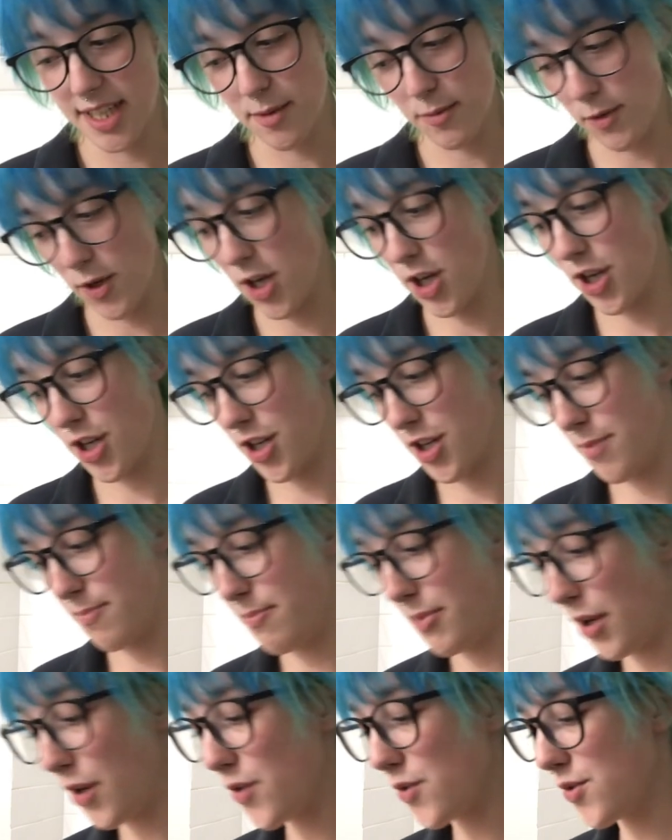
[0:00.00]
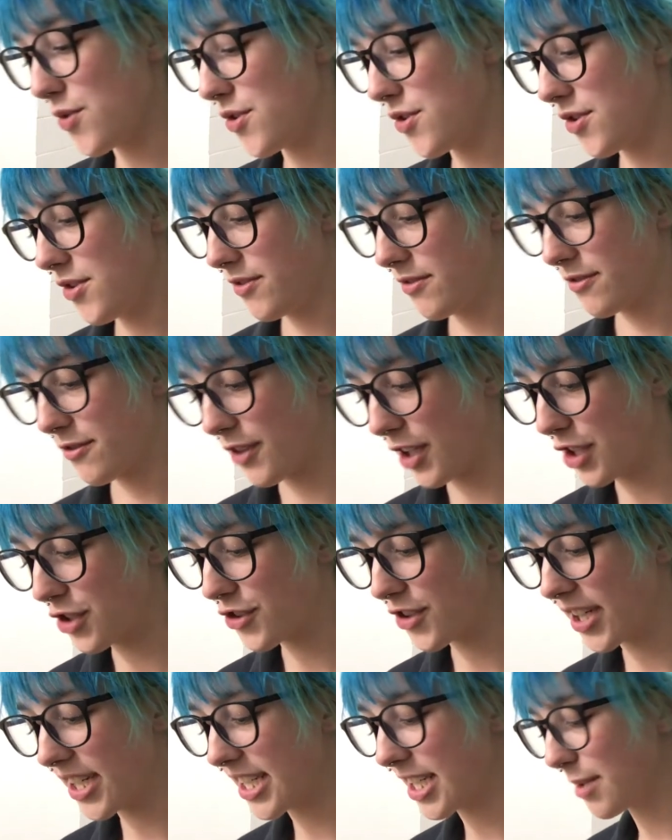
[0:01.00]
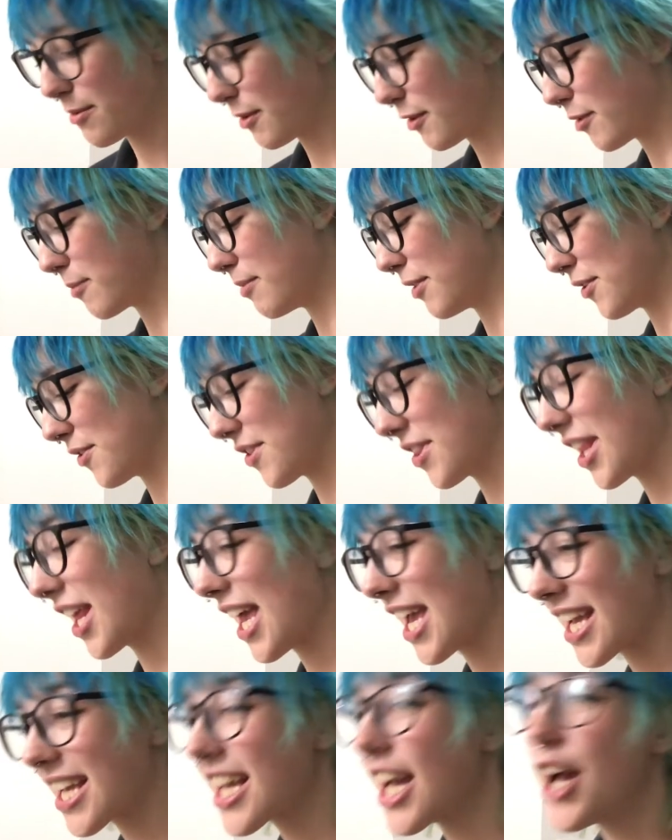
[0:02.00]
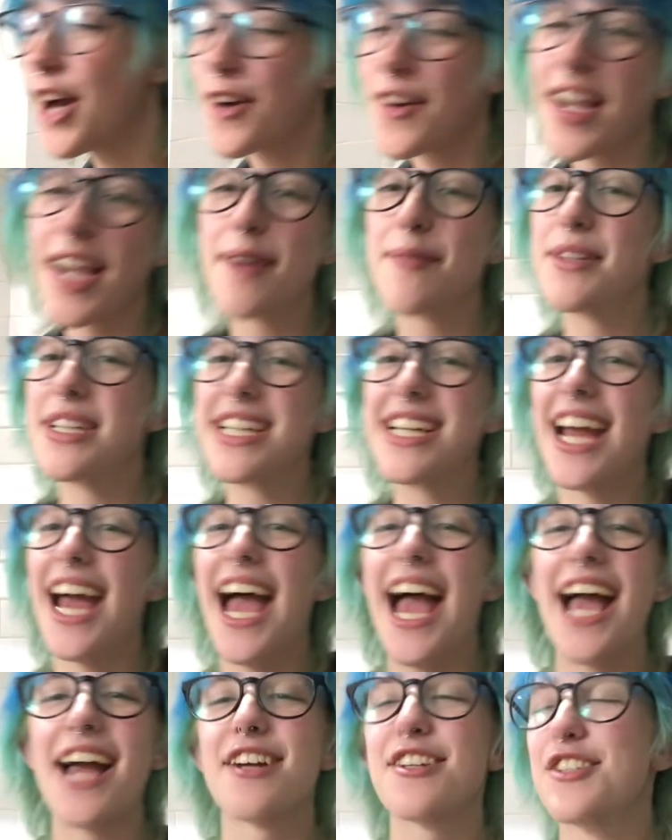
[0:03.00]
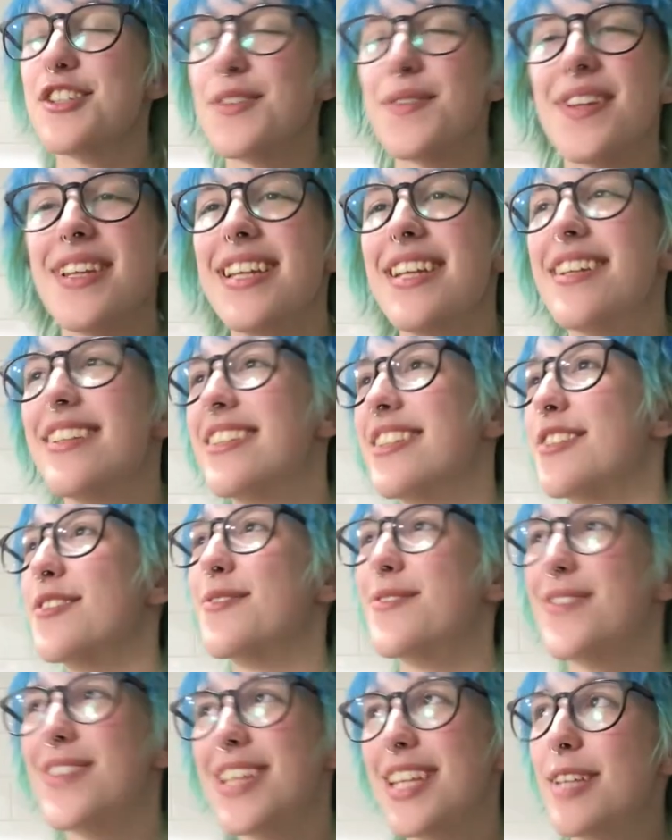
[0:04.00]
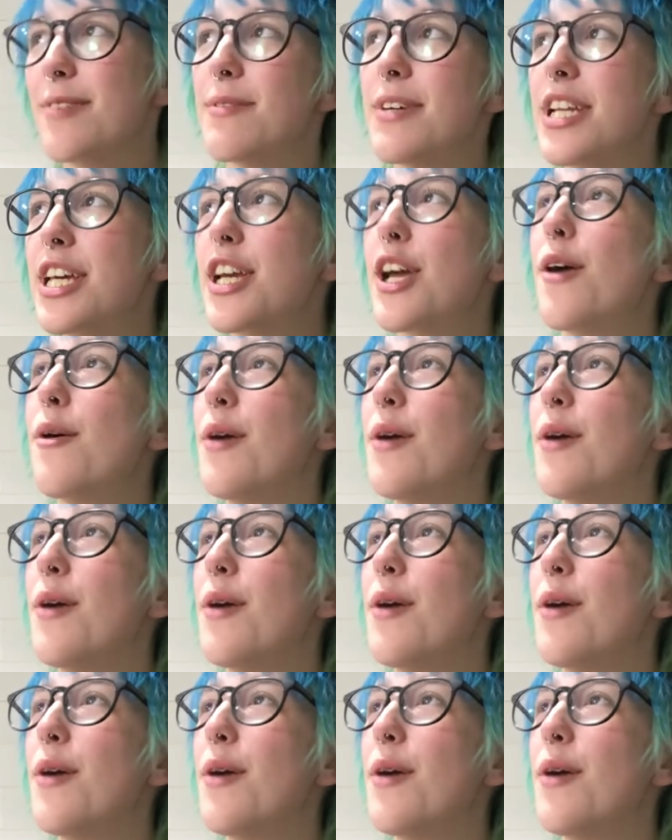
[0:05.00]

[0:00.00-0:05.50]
were both frustrated. We were both like, okay, we actually just really want to go